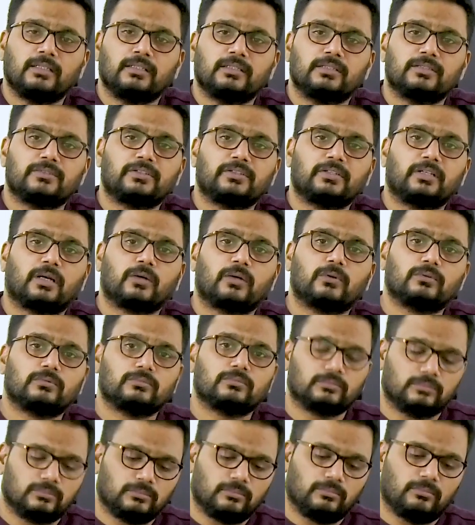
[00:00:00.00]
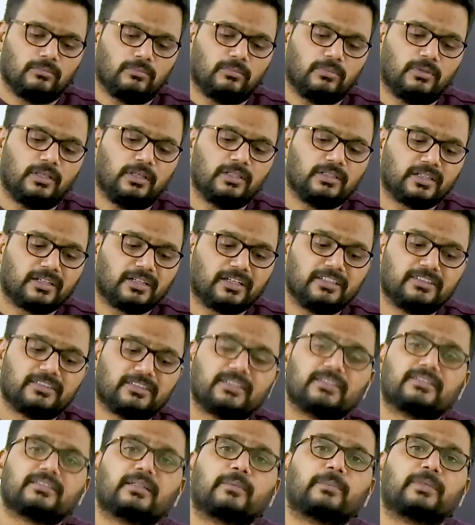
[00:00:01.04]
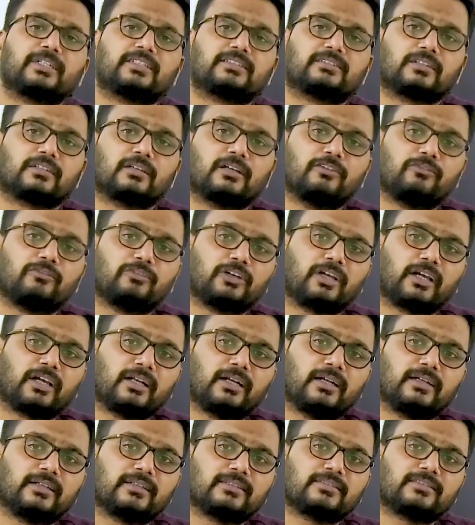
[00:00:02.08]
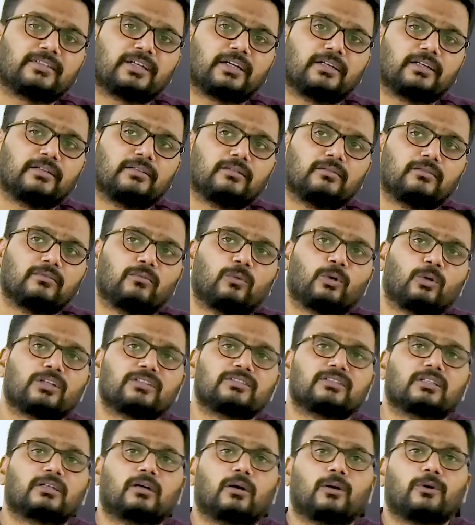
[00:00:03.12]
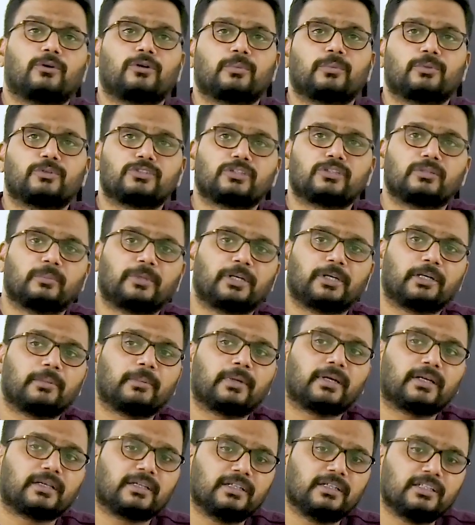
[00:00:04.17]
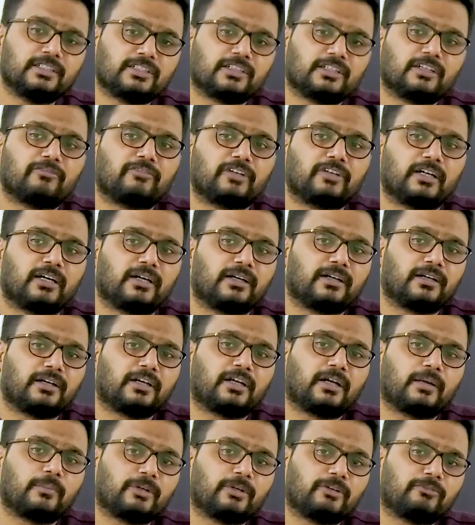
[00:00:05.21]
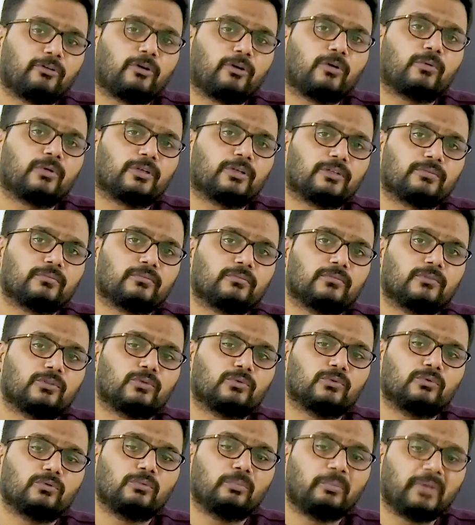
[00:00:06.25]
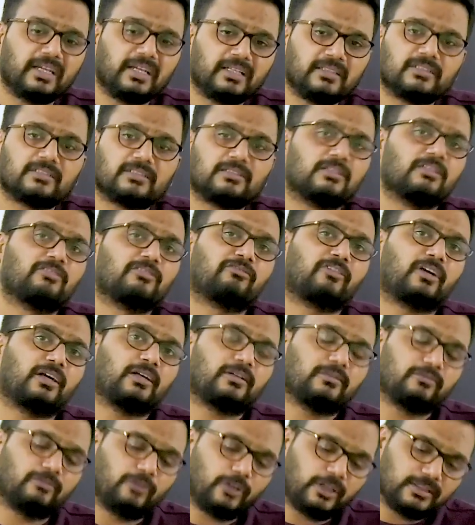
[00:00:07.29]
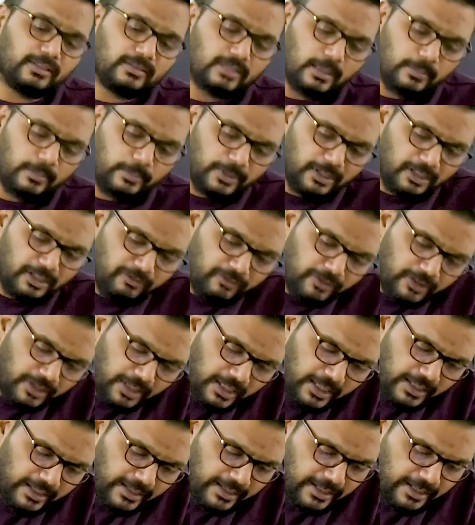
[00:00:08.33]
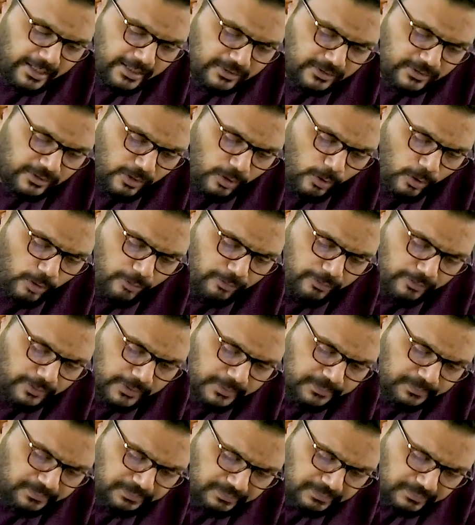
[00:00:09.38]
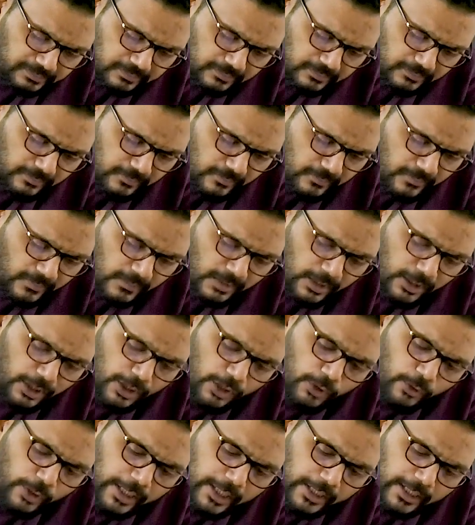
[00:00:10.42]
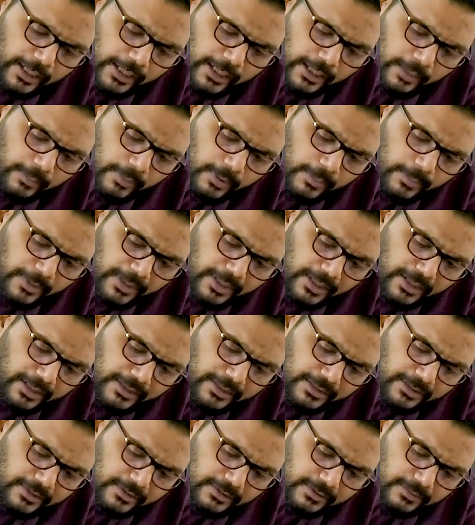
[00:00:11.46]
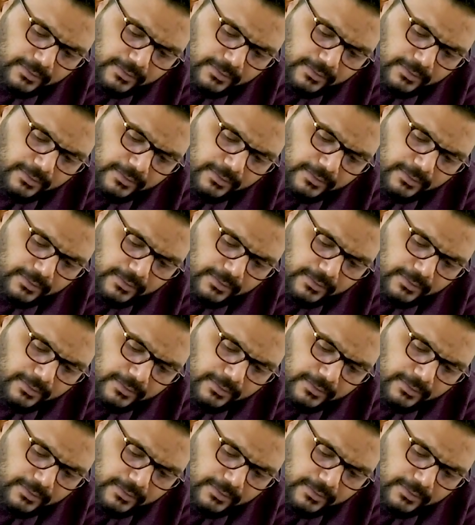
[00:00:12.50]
See, now in the recent summits, if you can understand what is the contribution made by each and every country coming forward to make this fund. For example, if you take a case of United Arab Emirates,